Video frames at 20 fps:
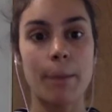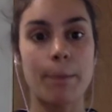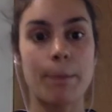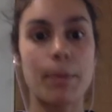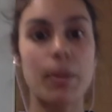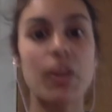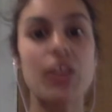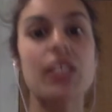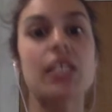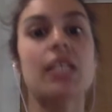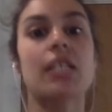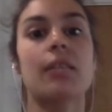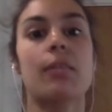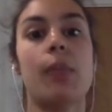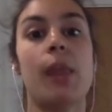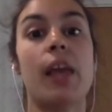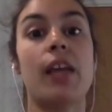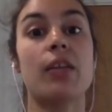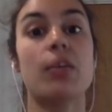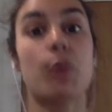but this is a
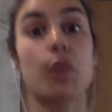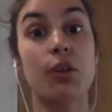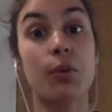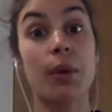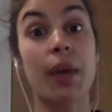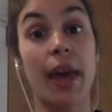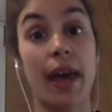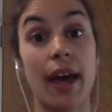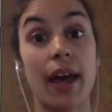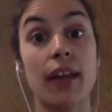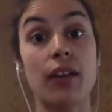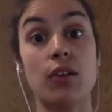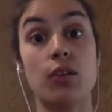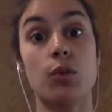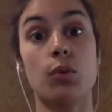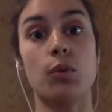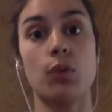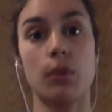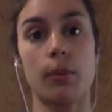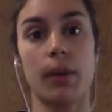place where you can
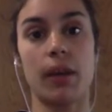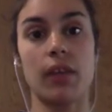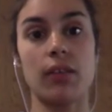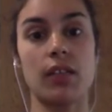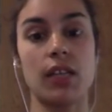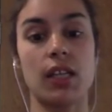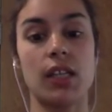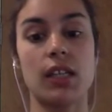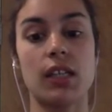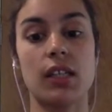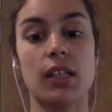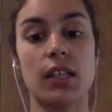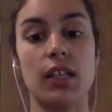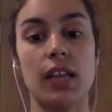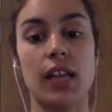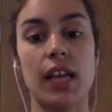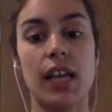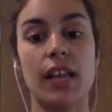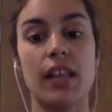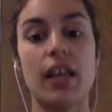talk about it.
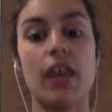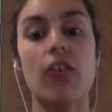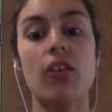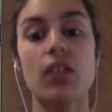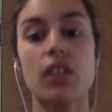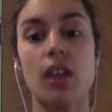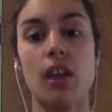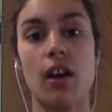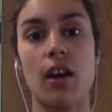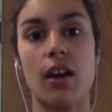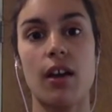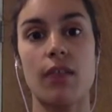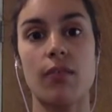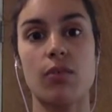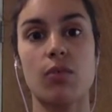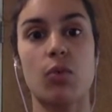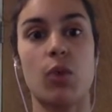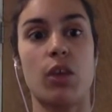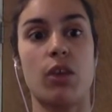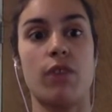There are
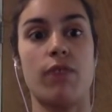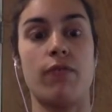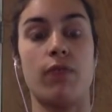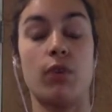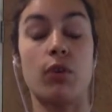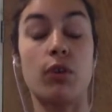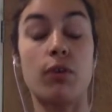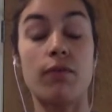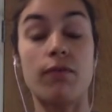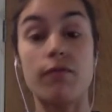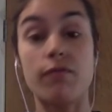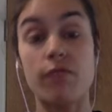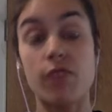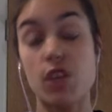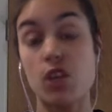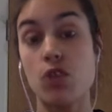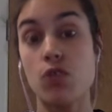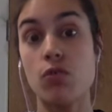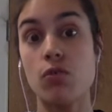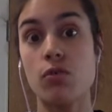times where you feel
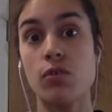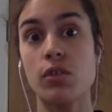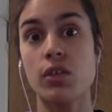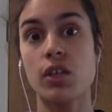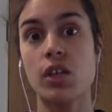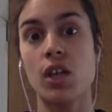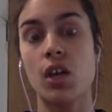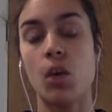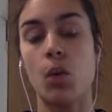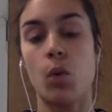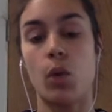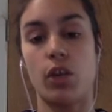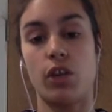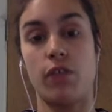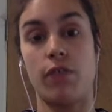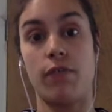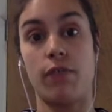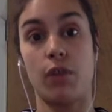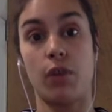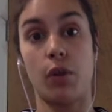confused, when you
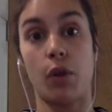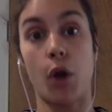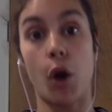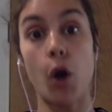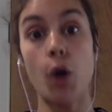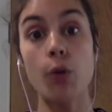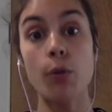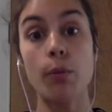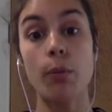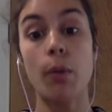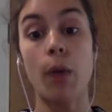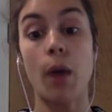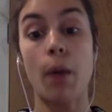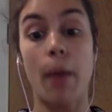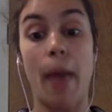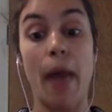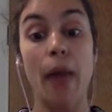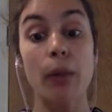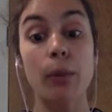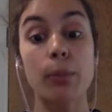feel hope, uh,
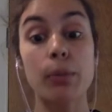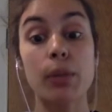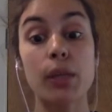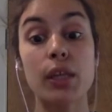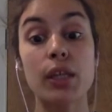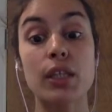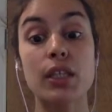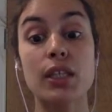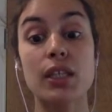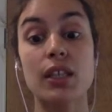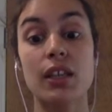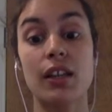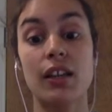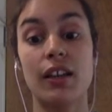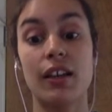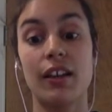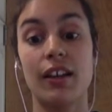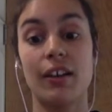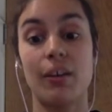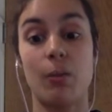helpless,
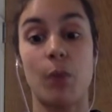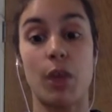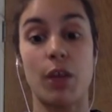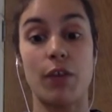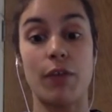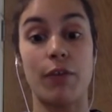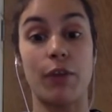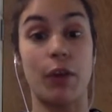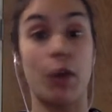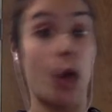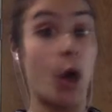where you feel